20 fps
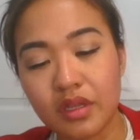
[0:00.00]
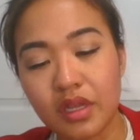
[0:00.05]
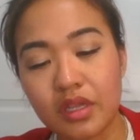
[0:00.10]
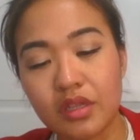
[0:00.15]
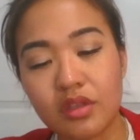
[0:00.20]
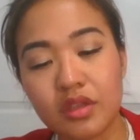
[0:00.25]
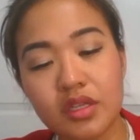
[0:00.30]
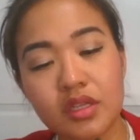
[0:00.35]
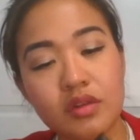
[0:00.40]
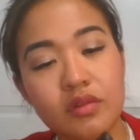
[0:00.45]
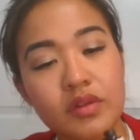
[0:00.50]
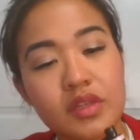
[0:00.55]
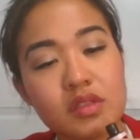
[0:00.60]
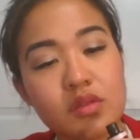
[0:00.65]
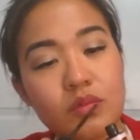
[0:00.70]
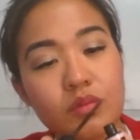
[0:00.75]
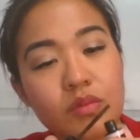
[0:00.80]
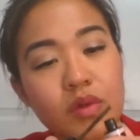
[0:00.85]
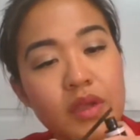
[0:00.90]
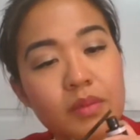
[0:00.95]
And you can
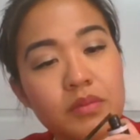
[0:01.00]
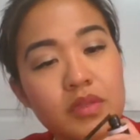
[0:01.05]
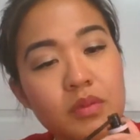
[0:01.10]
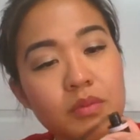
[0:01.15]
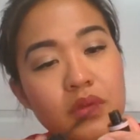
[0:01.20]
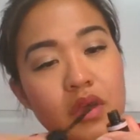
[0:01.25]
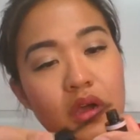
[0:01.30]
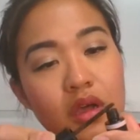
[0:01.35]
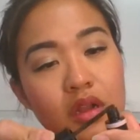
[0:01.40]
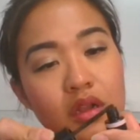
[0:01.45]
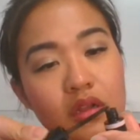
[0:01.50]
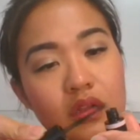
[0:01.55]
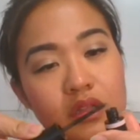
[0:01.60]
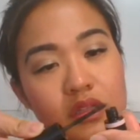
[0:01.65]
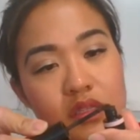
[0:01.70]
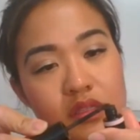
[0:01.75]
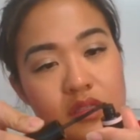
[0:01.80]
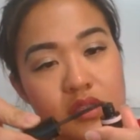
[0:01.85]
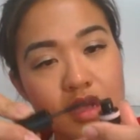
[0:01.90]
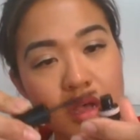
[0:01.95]
always wipe the product on
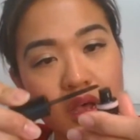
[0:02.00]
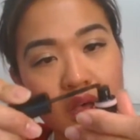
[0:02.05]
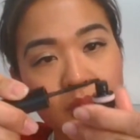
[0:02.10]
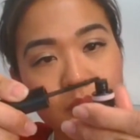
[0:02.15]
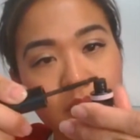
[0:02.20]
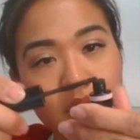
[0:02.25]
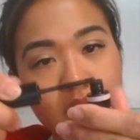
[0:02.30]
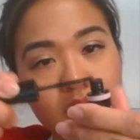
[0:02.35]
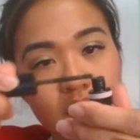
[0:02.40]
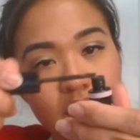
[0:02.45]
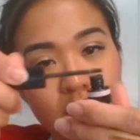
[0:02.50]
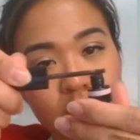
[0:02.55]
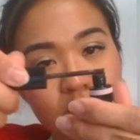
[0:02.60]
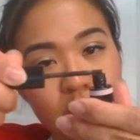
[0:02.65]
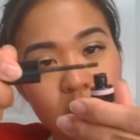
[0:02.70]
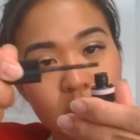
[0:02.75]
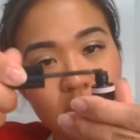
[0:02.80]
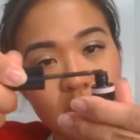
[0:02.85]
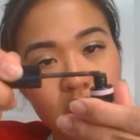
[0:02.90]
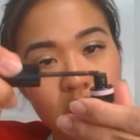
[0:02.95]
the top of
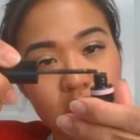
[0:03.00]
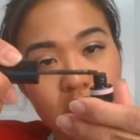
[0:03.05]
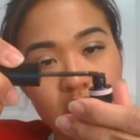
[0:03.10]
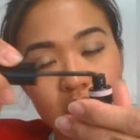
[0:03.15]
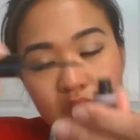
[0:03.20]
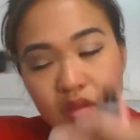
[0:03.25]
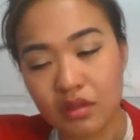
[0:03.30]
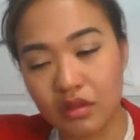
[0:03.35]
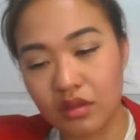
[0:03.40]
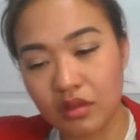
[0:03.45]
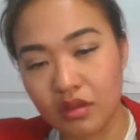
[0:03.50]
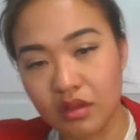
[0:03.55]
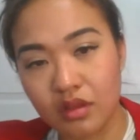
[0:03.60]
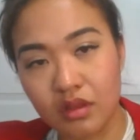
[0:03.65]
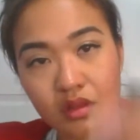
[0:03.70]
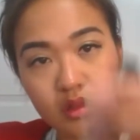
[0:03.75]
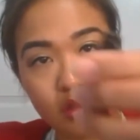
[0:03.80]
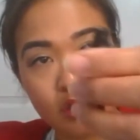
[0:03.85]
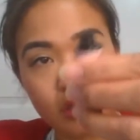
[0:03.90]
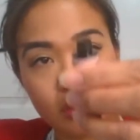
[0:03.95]

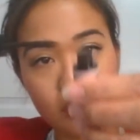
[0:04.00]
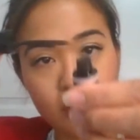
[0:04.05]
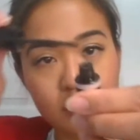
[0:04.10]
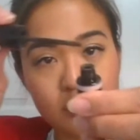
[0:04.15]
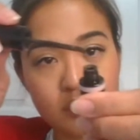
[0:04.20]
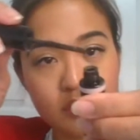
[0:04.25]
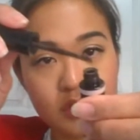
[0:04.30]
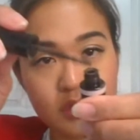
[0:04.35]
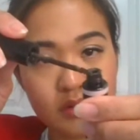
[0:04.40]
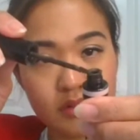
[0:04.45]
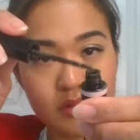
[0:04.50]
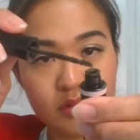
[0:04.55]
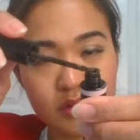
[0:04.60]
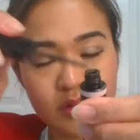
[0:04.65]
the little,